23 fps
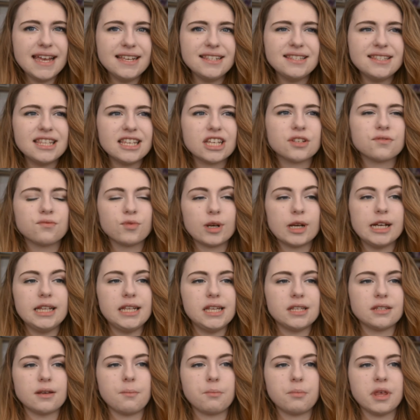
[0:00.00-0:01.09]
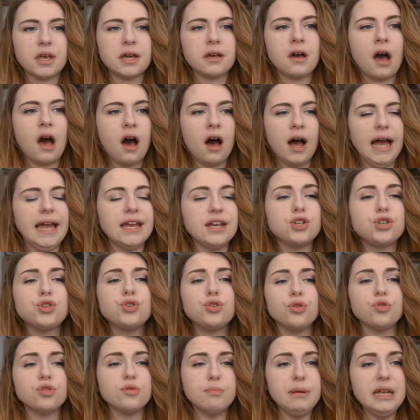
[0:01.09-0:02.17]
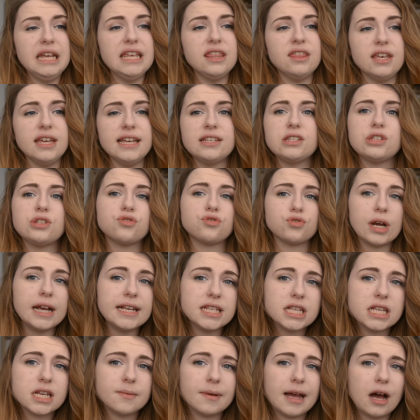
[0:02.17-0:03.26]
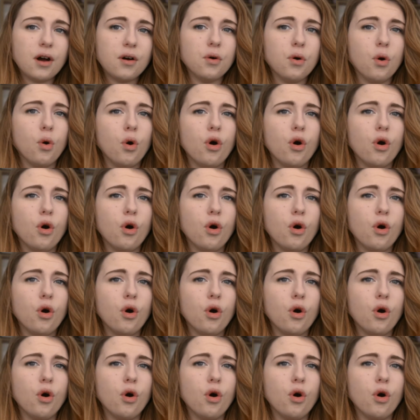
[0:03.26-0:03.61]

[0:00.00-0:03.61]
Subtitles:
Is this really something I should be this stressed about,